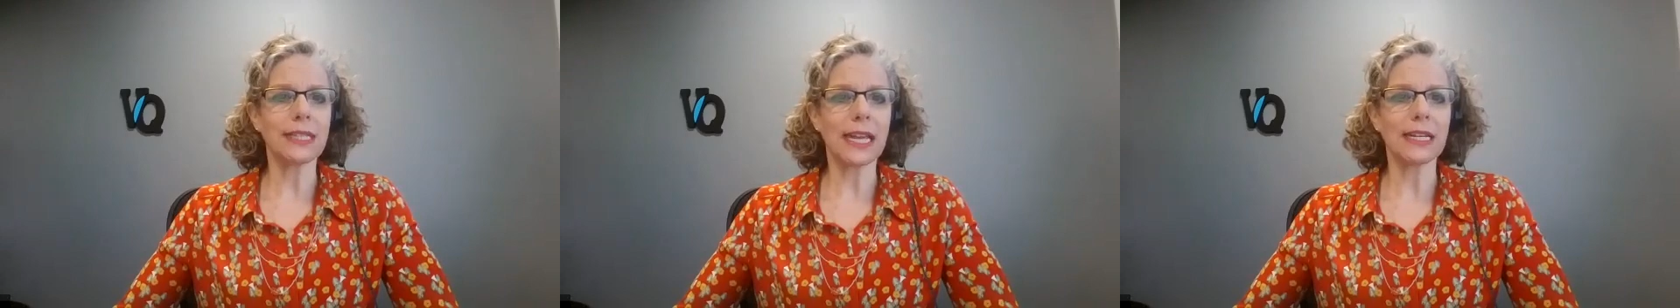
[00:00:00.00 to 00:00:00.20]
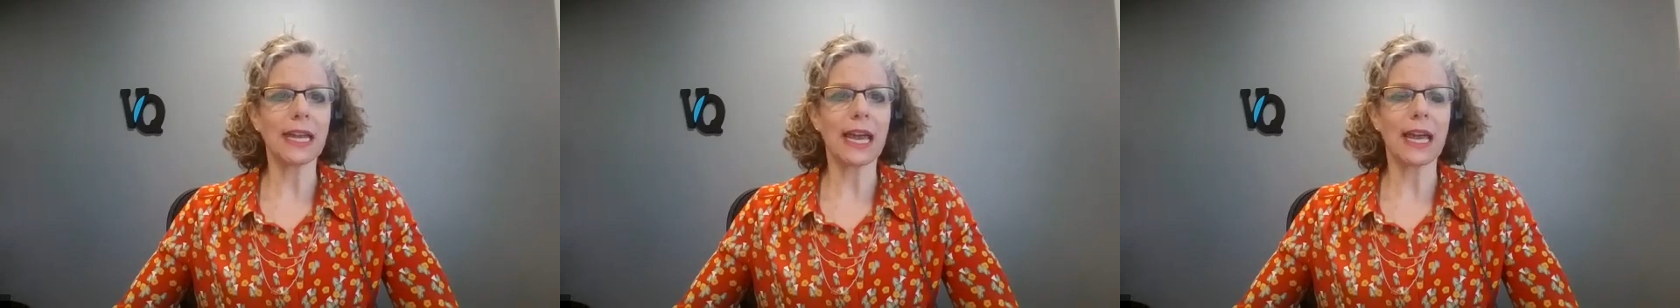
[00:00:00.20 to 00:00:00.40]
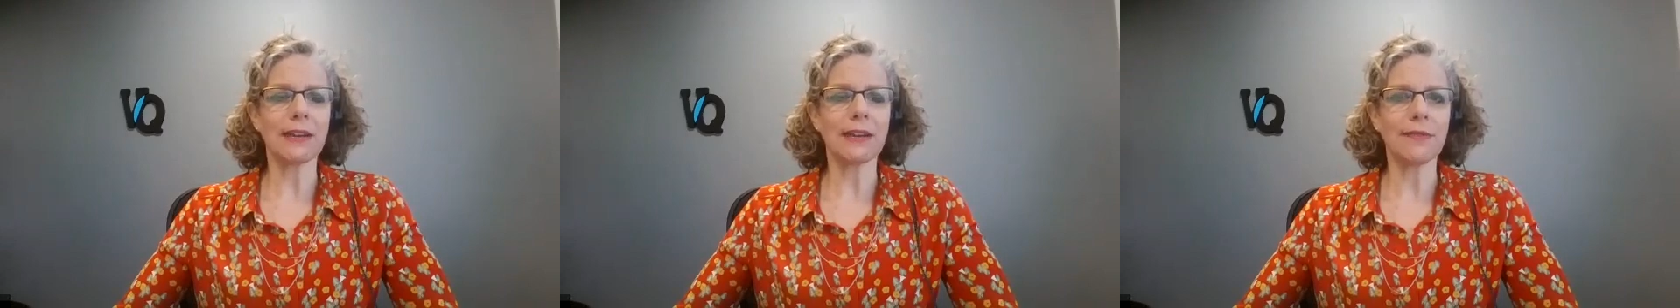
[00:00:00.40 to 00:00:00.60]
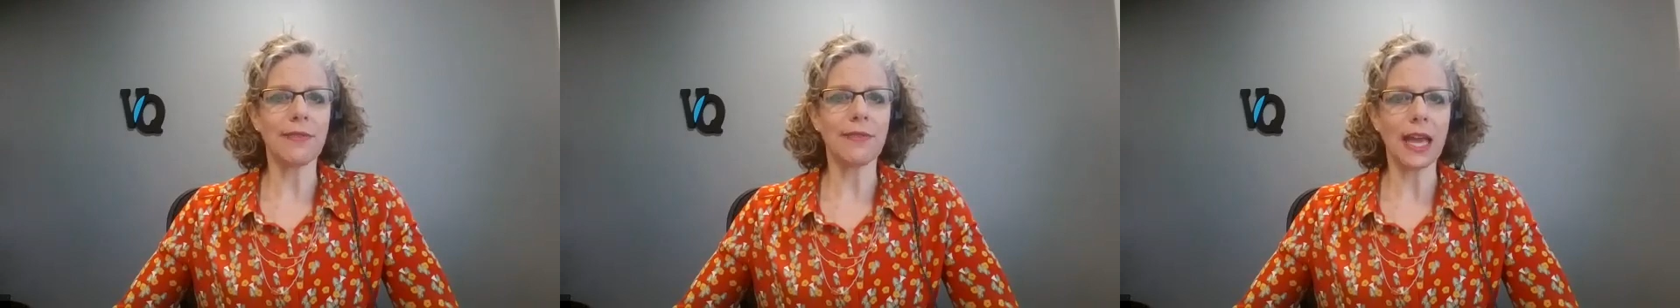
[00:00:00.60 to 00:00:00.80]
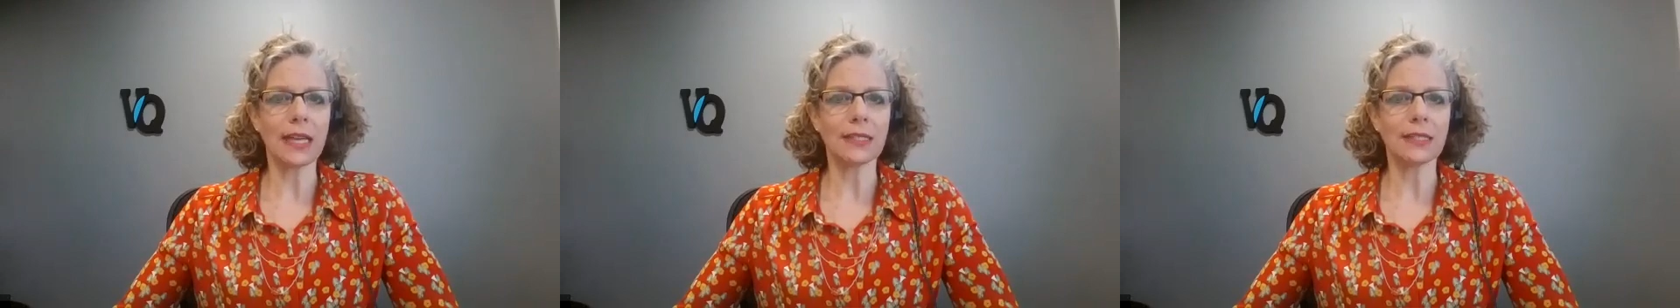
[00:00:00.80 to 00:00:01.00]
data and
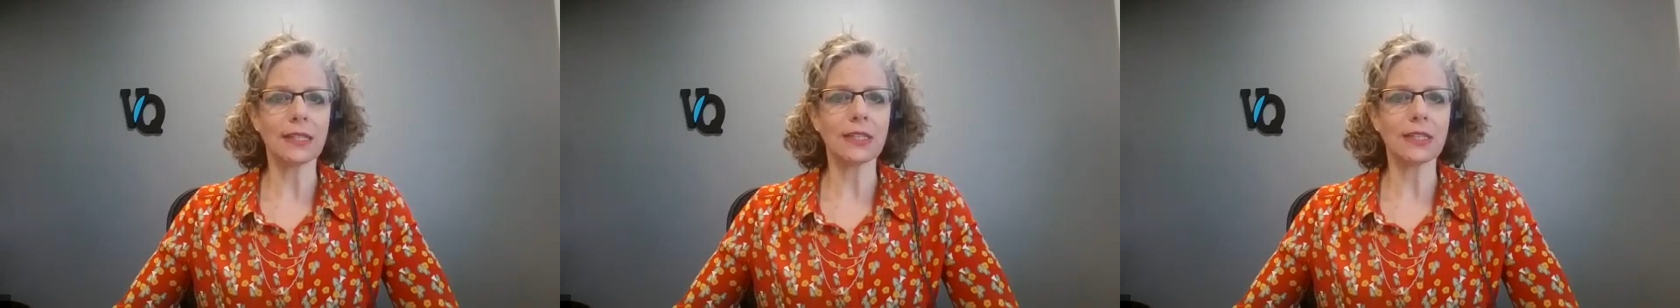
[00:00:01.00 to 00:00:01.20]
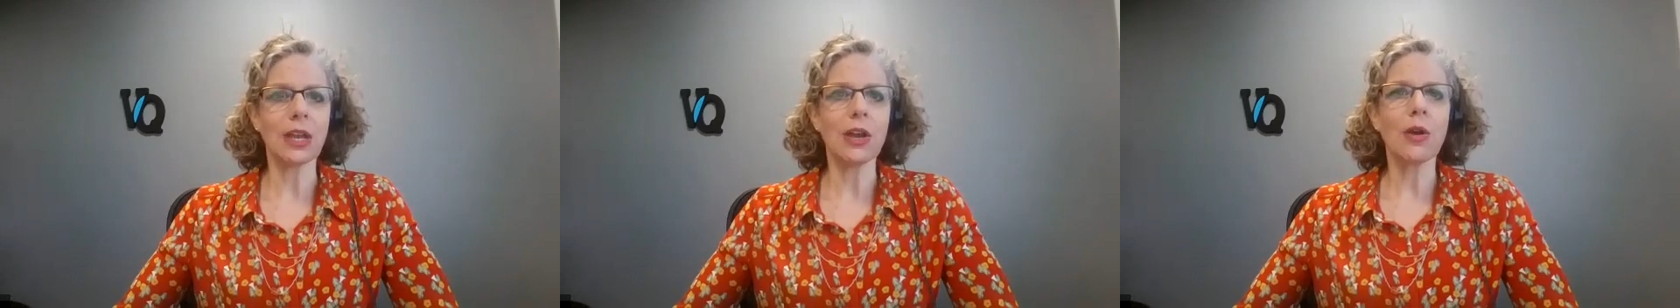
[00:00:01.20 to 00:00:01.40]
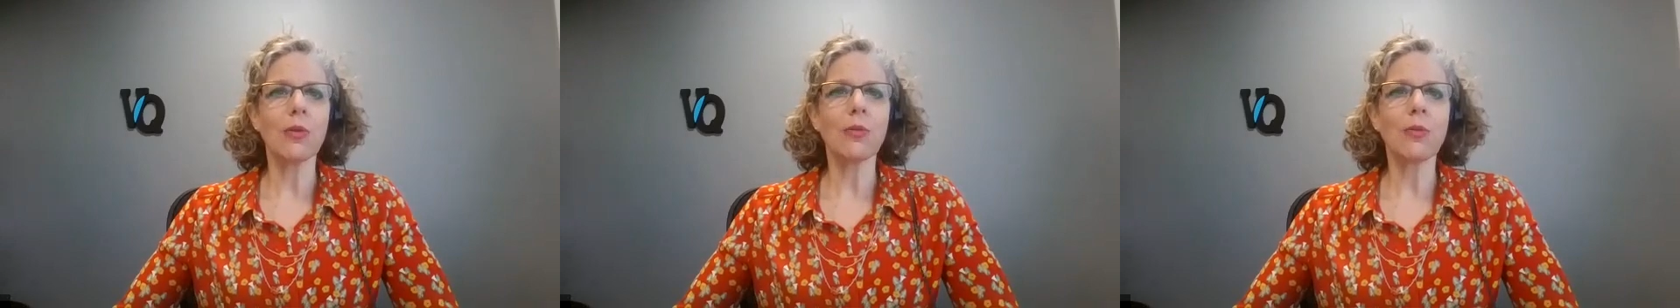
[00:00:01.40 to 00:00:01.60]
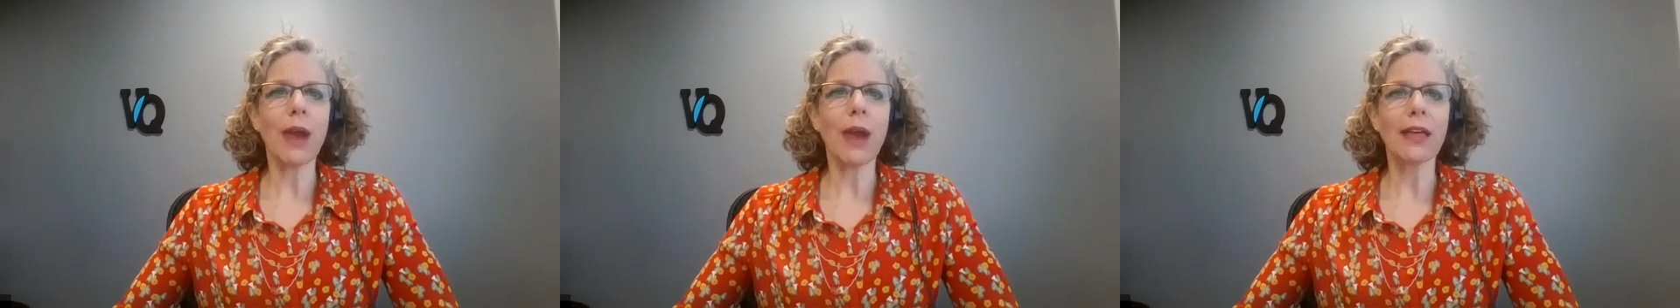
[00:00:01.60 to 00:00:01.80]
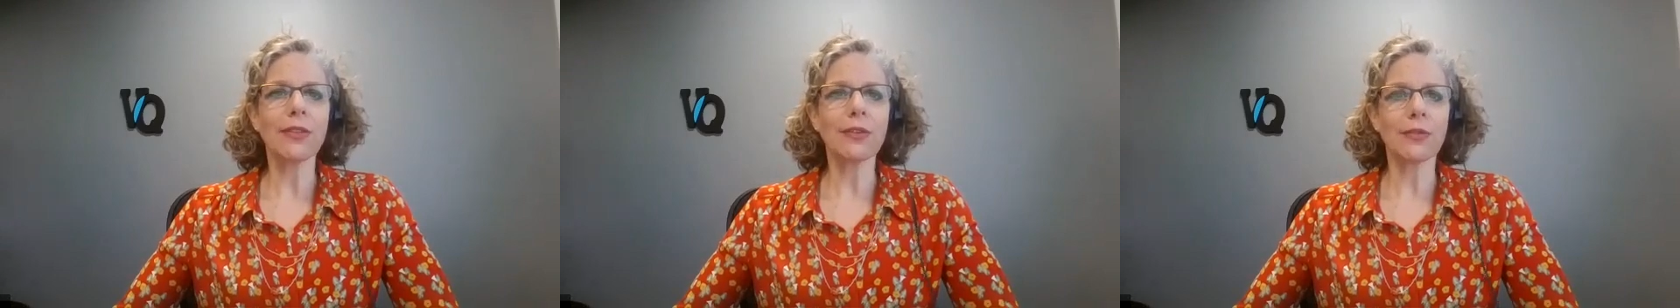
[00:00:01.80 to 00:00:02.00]
events
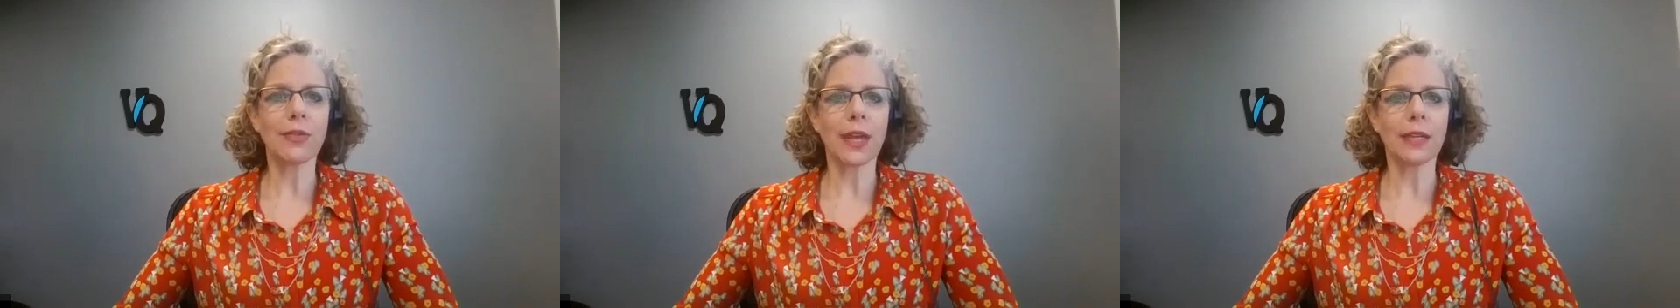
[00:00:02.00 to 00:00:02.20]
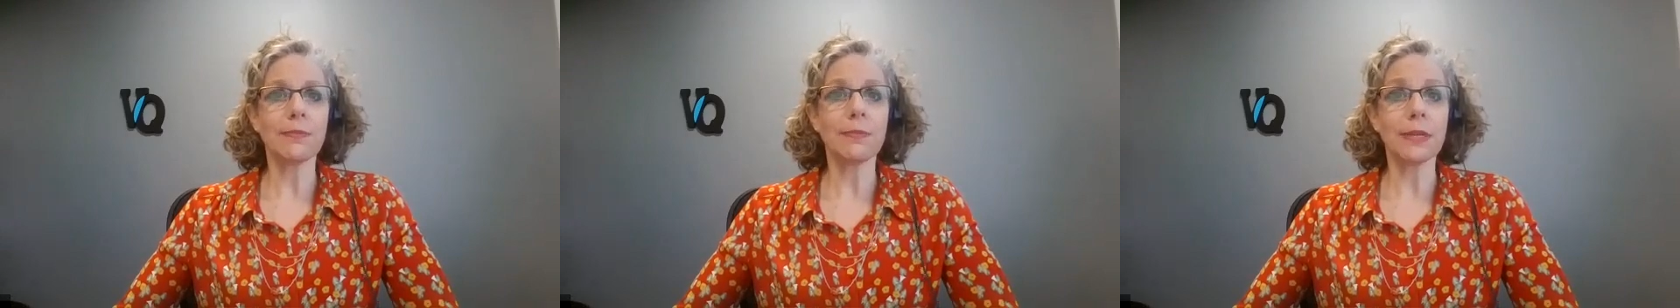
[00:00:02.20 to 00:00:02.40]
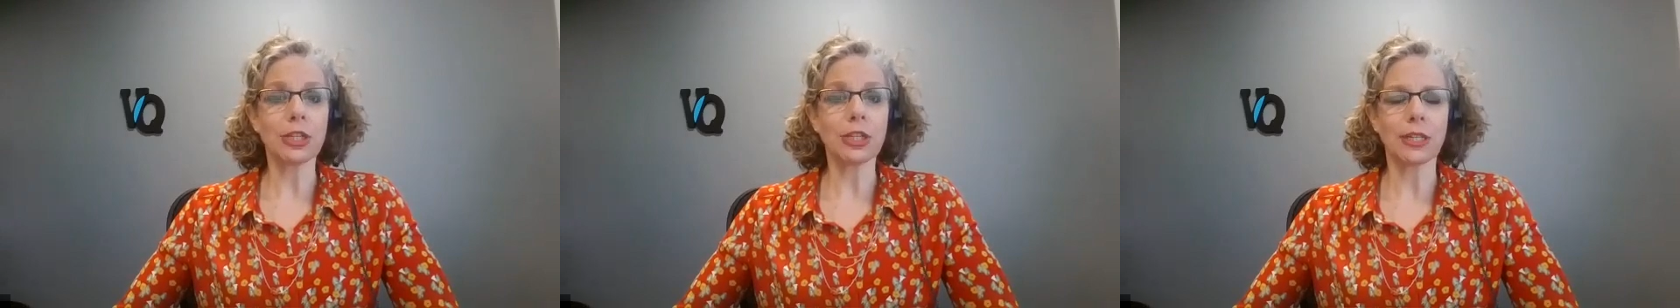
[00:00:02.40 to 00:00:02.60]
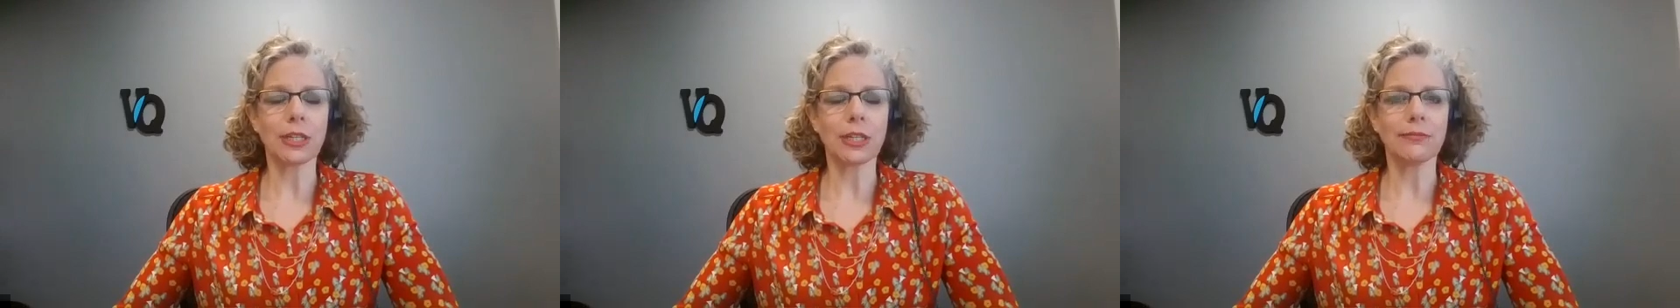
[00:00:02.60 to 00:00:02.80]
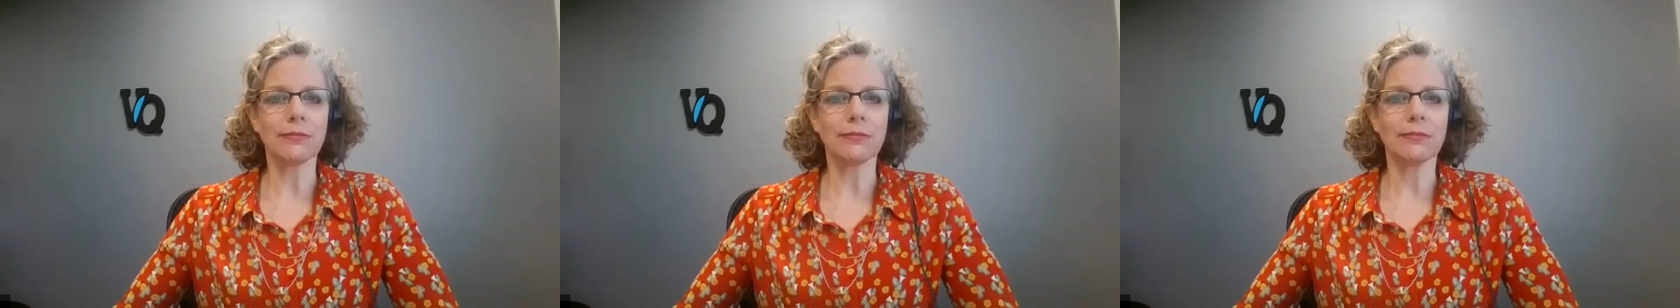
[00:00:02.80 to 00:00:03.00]
rather than
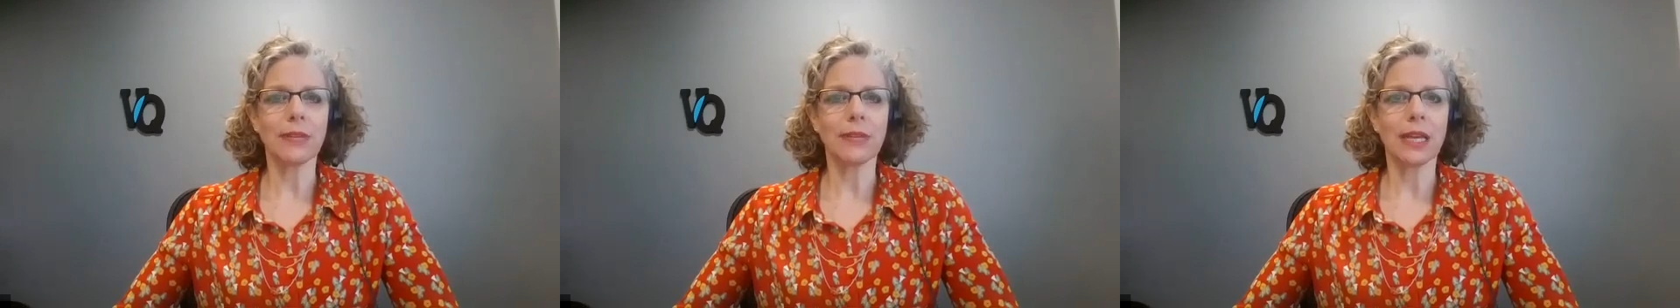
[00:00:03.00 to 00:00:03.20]
mission.